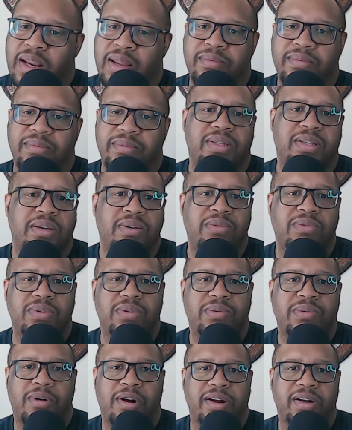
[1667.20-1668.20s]
me see who
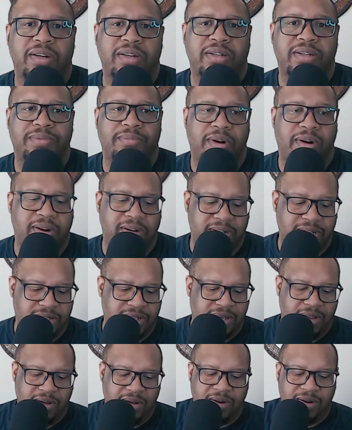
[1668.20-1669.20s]
DeMarcus
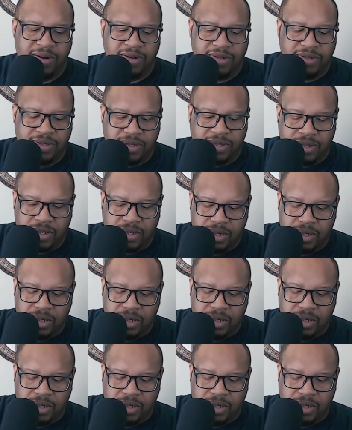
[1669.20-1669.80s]
Lawrence.